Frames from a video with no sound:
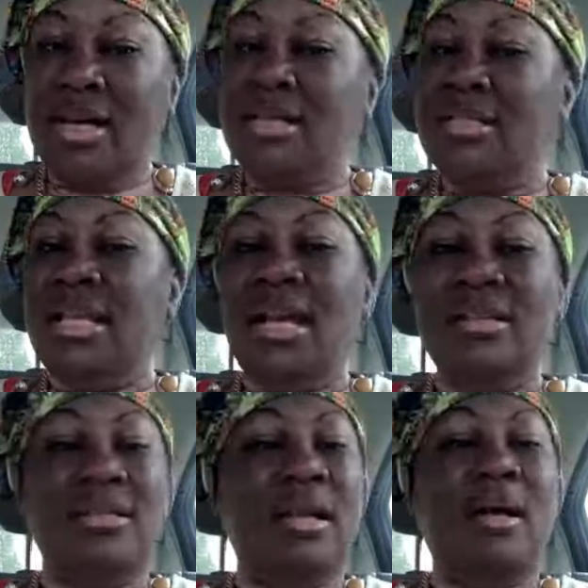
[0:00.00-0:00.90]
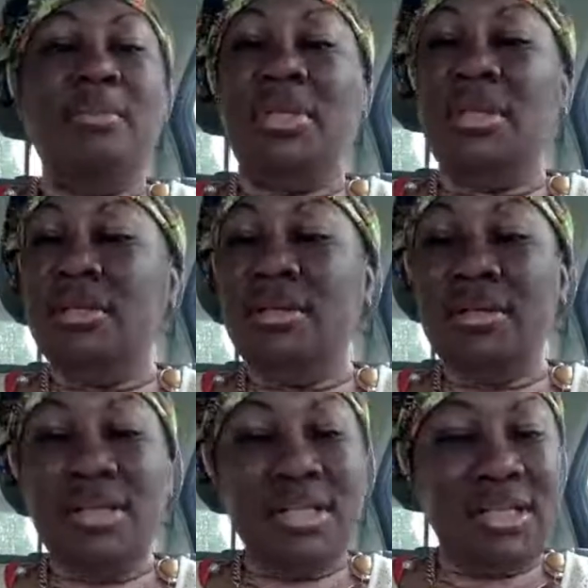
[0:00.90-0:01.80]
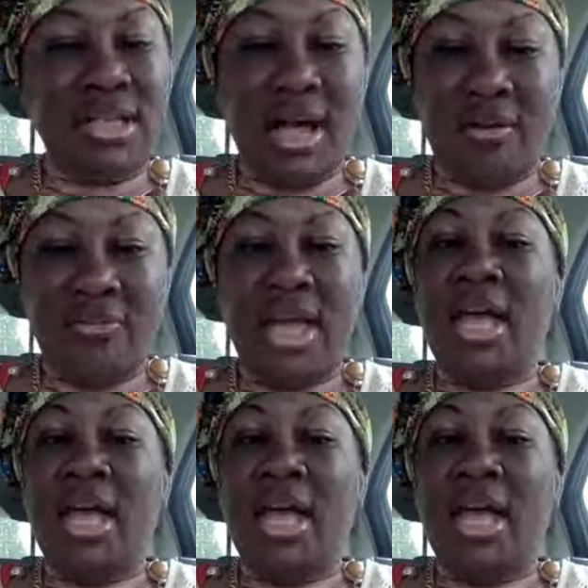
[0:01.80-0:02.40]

because there's some good stuff.